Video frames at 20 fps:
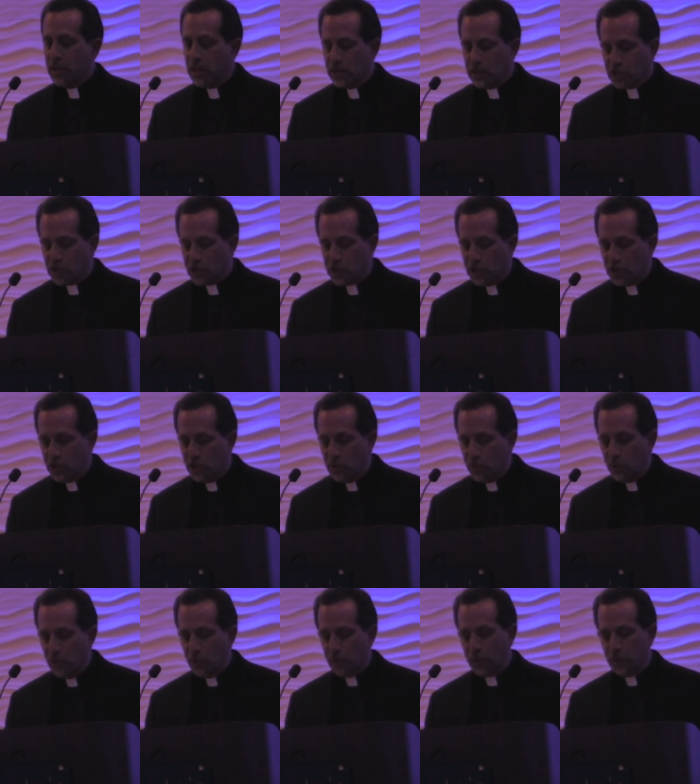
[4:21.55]
to
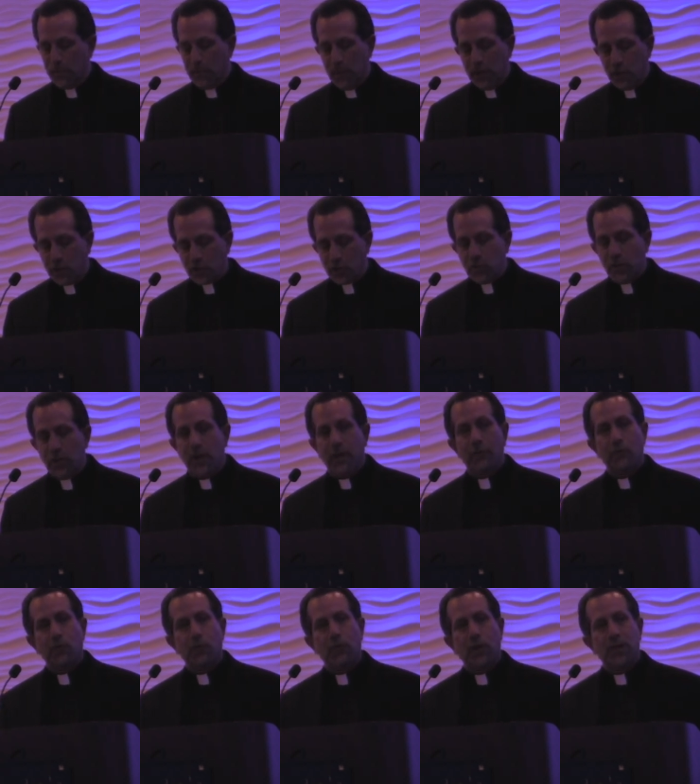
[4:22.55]
continue the ministry
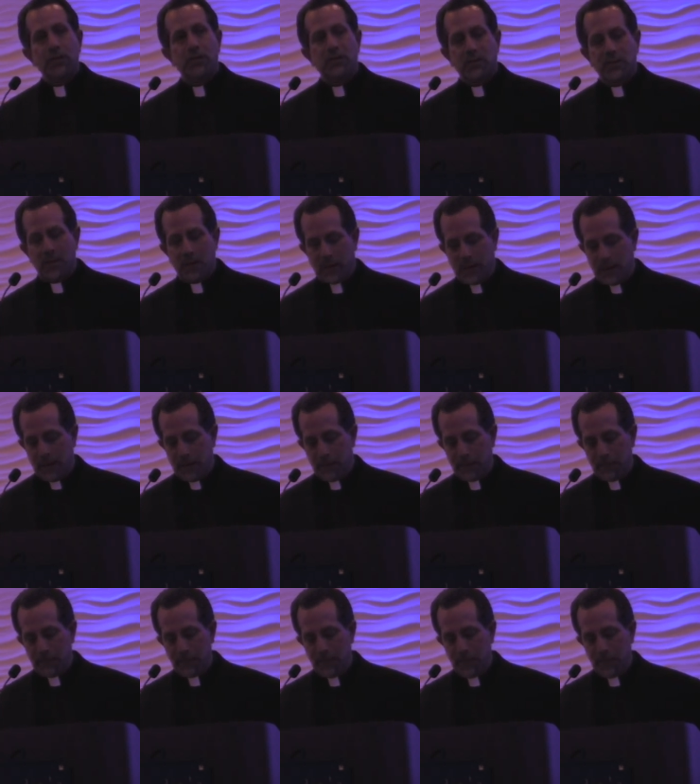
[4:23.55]
of Christ today